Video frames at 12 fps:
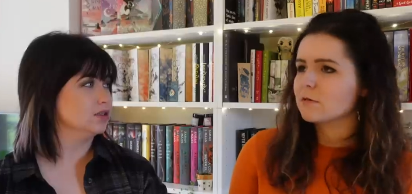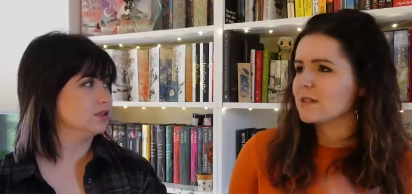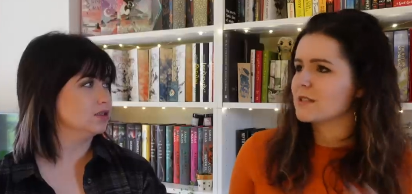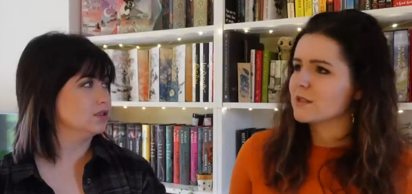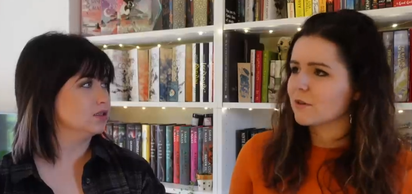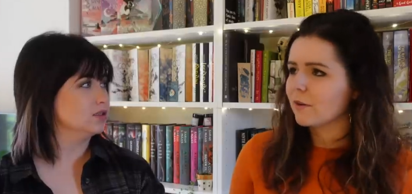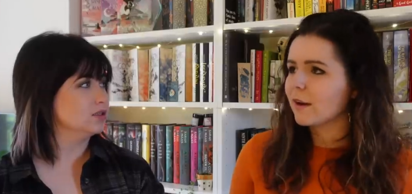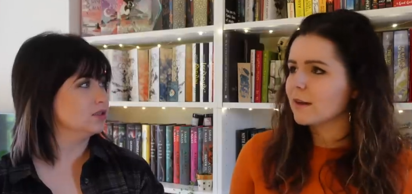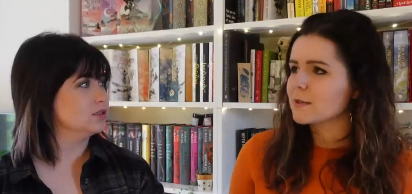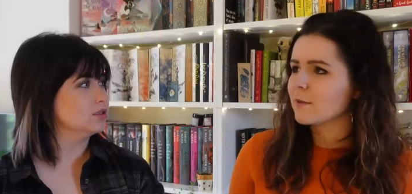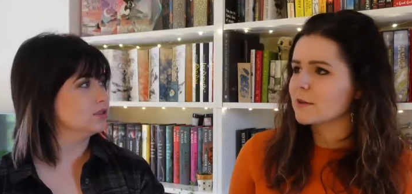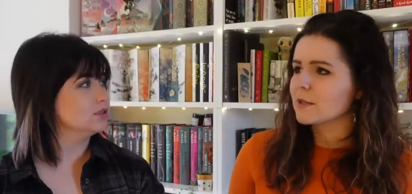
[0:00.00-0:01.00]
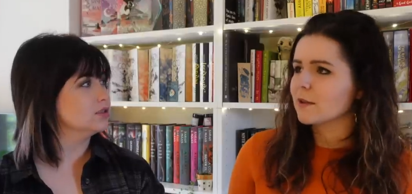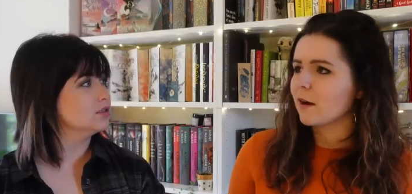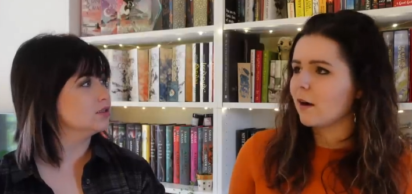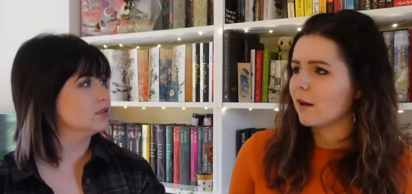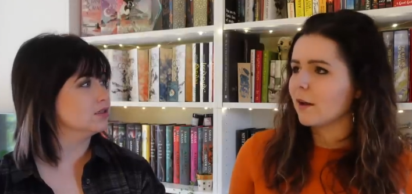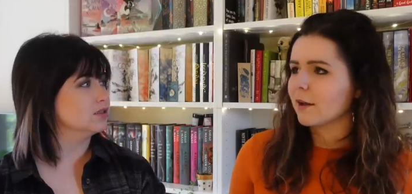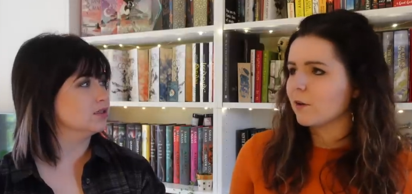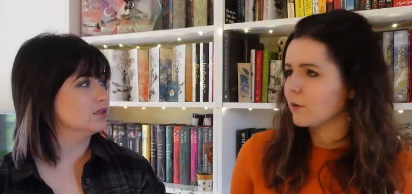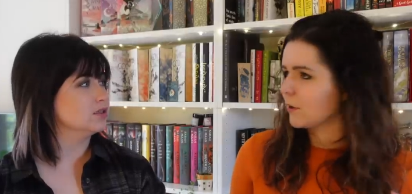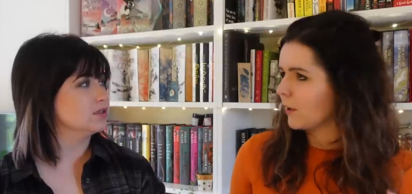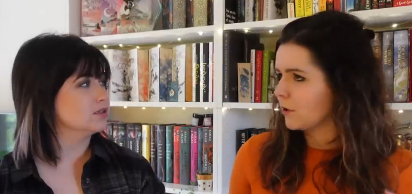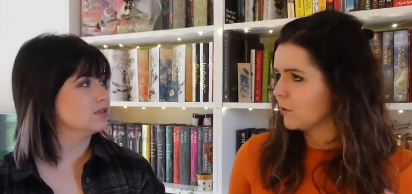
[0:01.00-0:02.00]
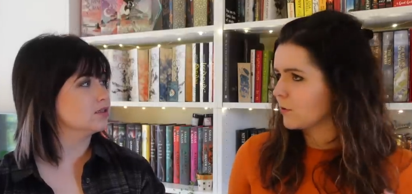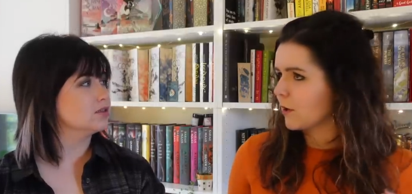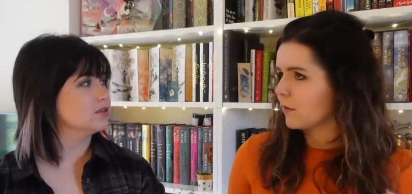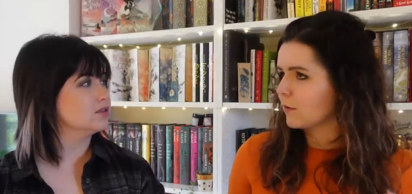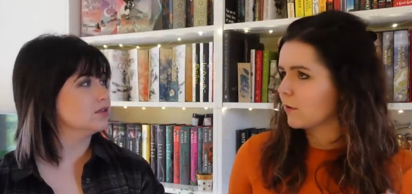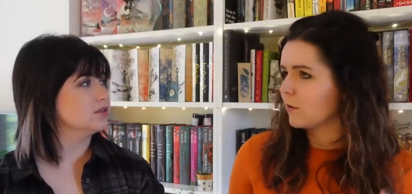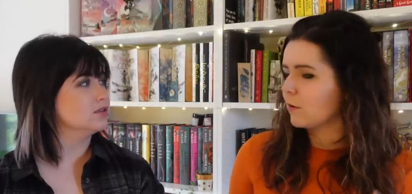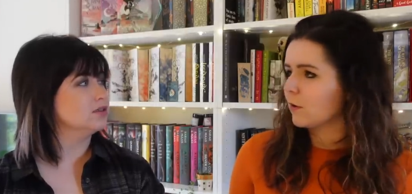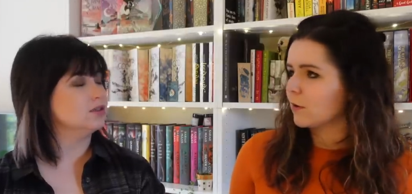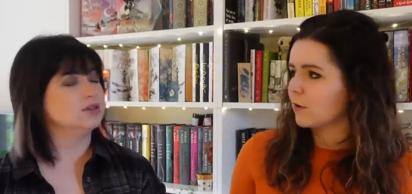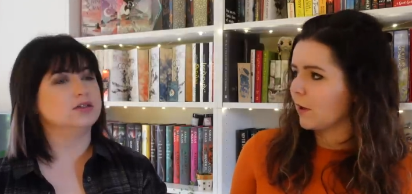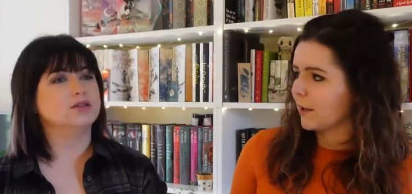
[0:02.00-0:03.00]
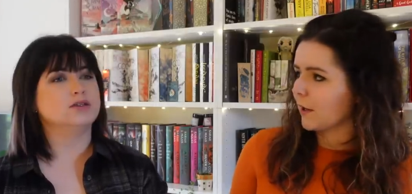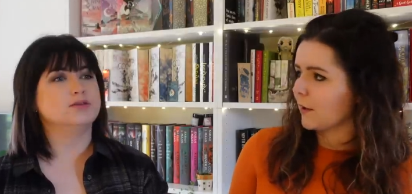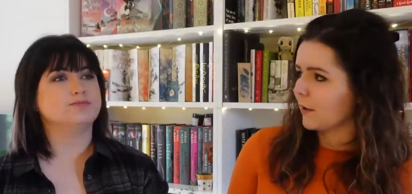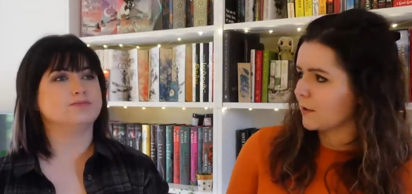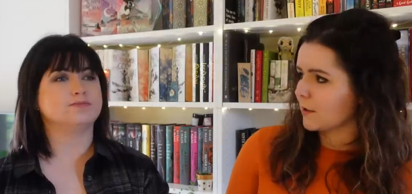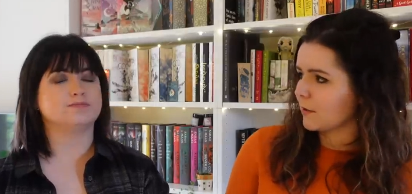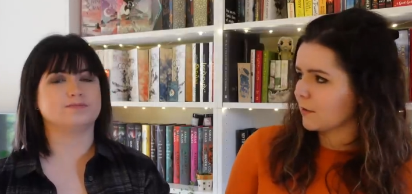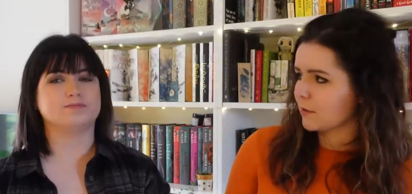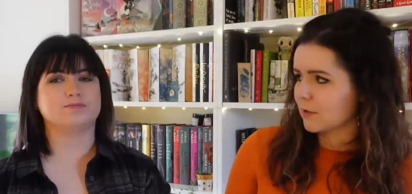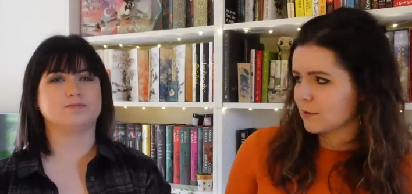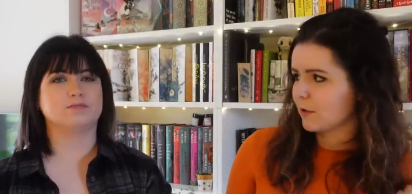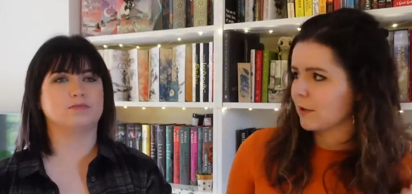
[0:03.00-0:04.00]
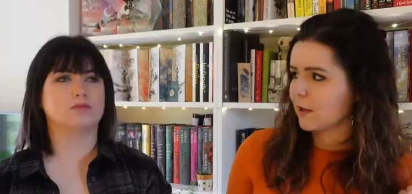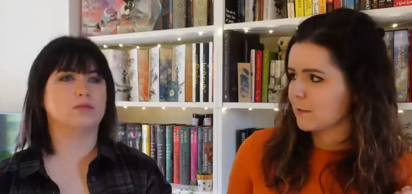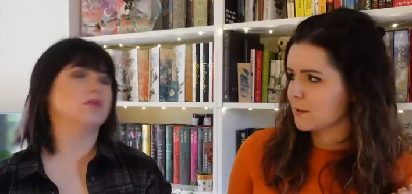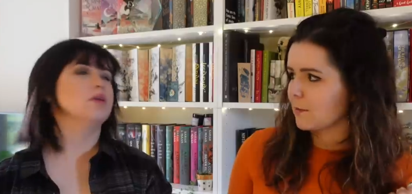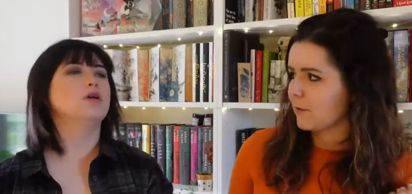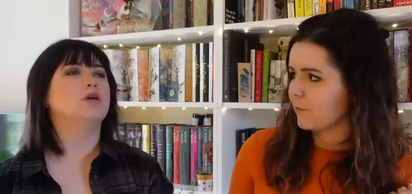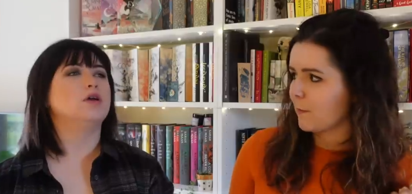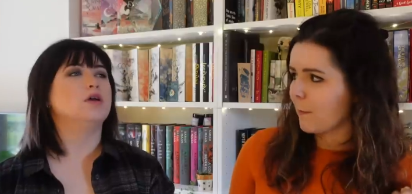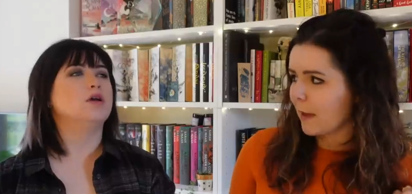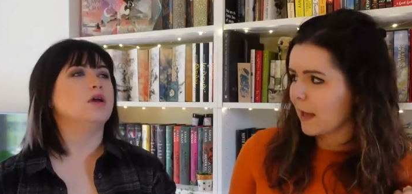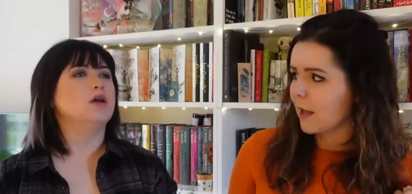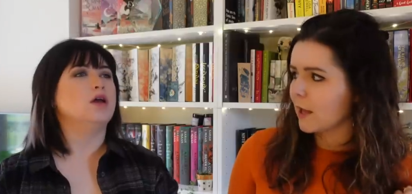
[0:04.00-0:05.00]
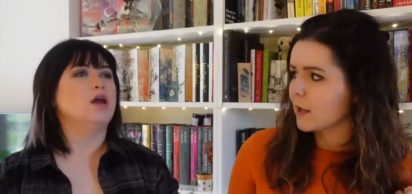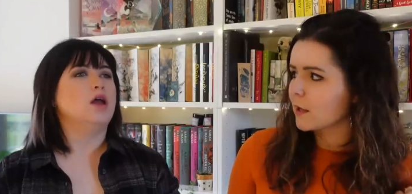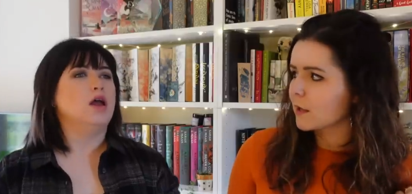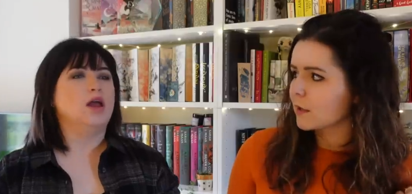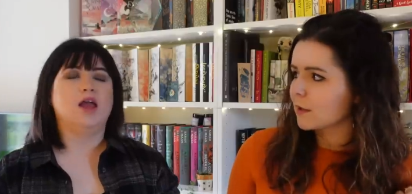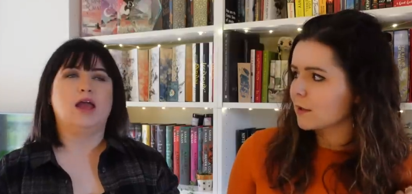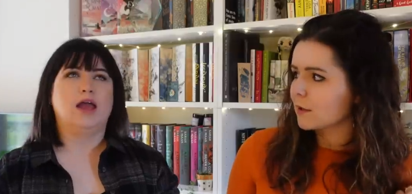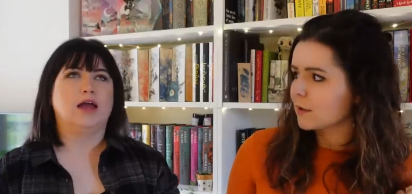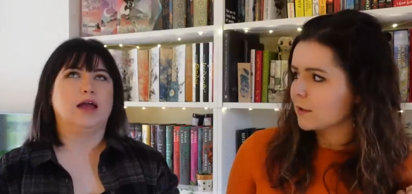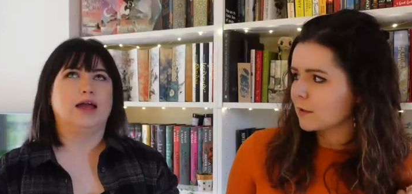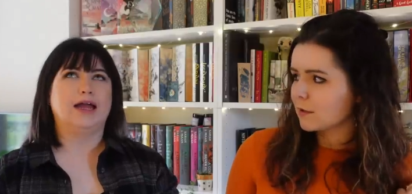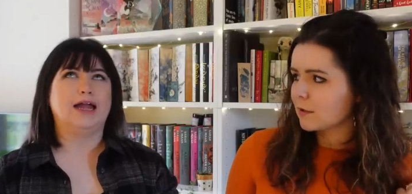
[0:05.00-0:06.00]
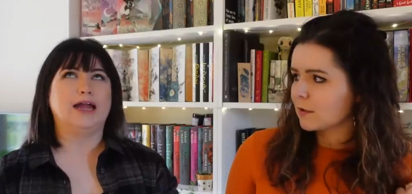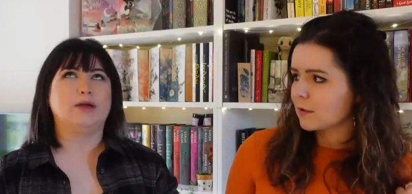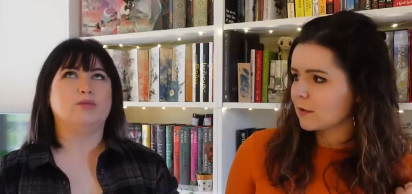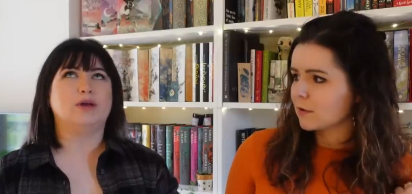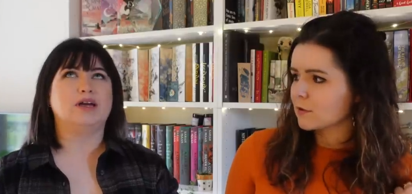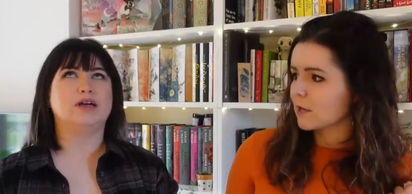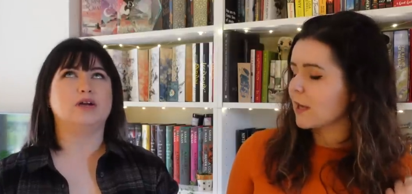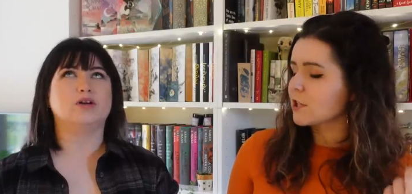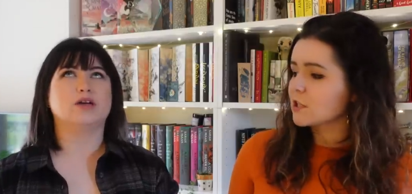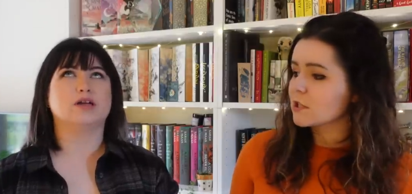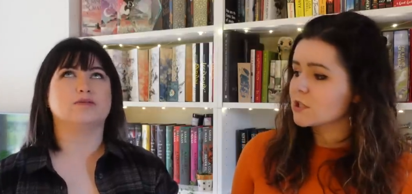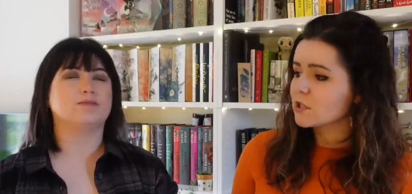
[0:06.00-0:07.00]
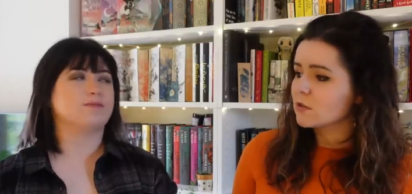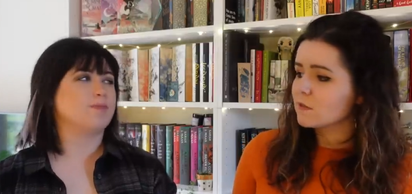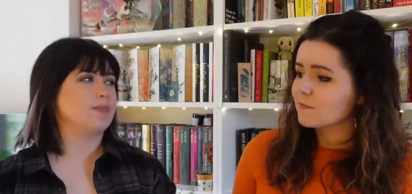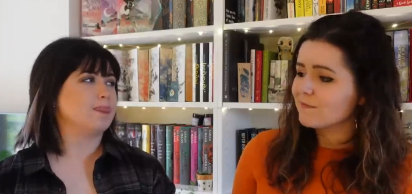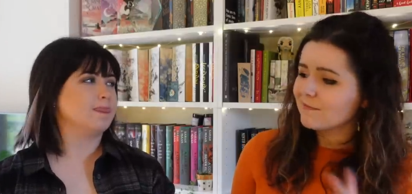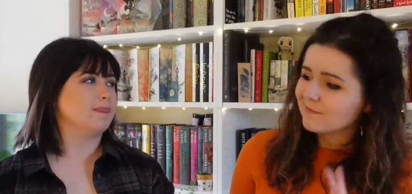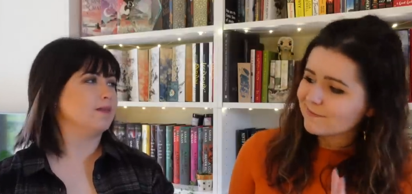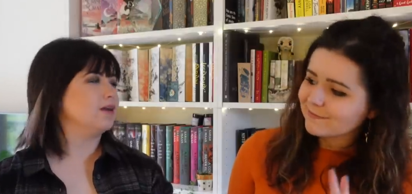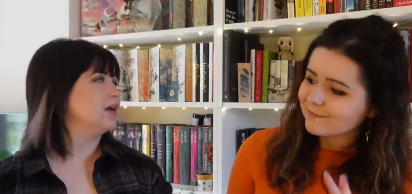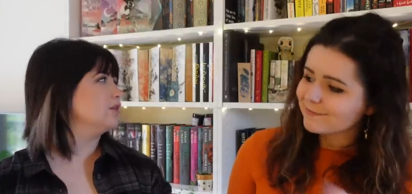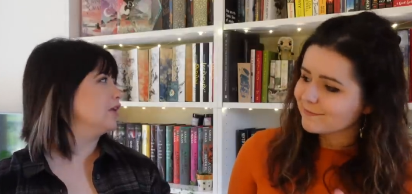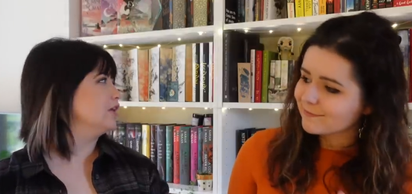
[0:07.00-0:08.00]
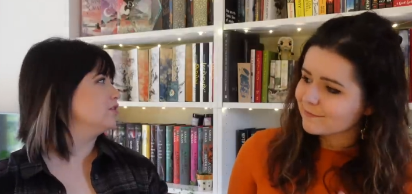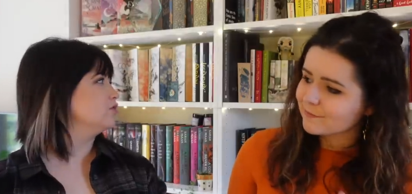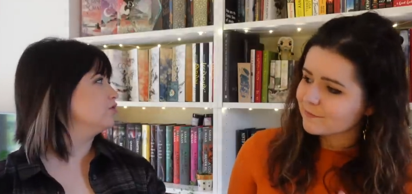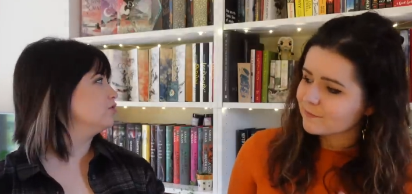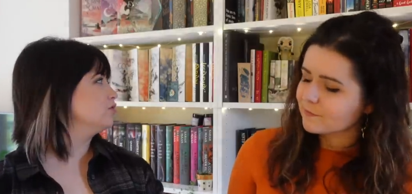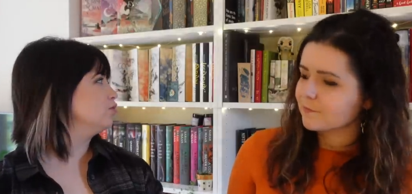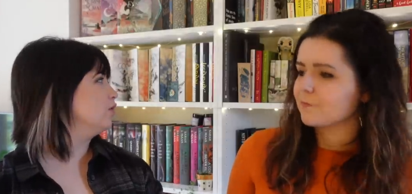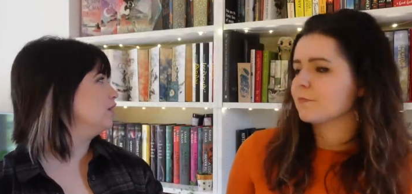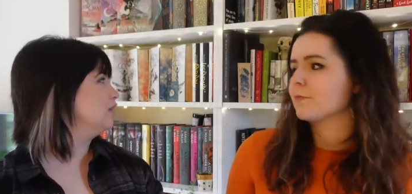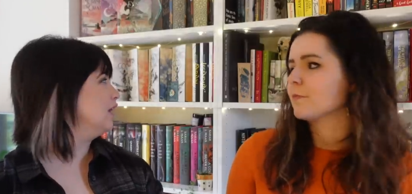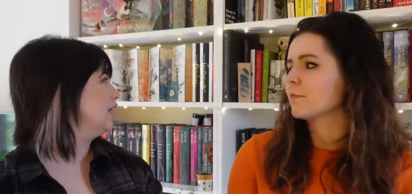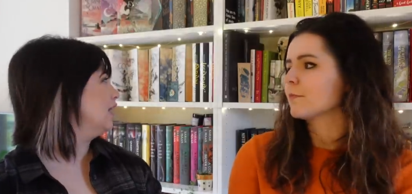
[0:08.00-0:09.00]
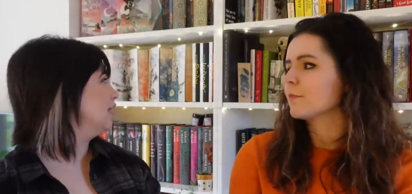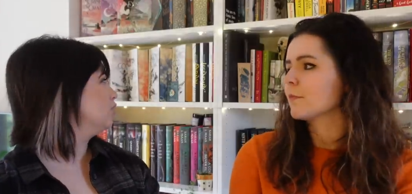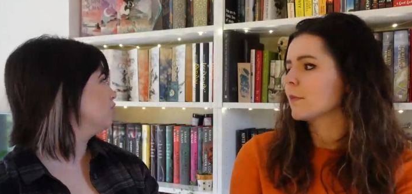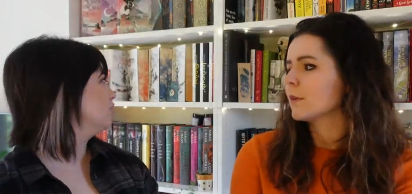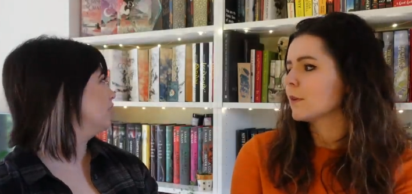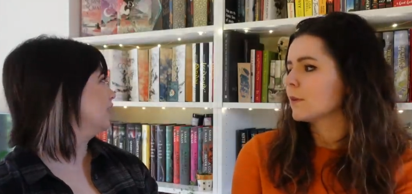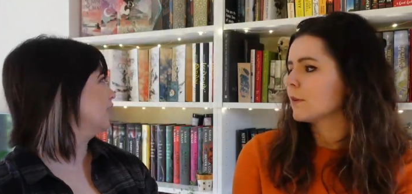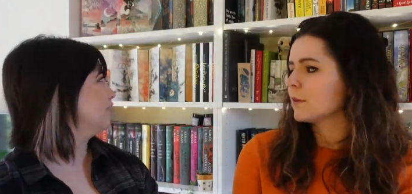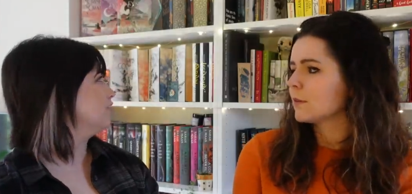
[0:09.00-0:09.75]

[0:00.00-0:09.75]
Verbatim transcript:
Speaker 1: disagree, I suppose, in that I like it and you don't, or you like it and I don't. There's one that comes to mind for me.
Speaker 2: Um, Actually, there's two. Okay, so there's one, I, I don't think I've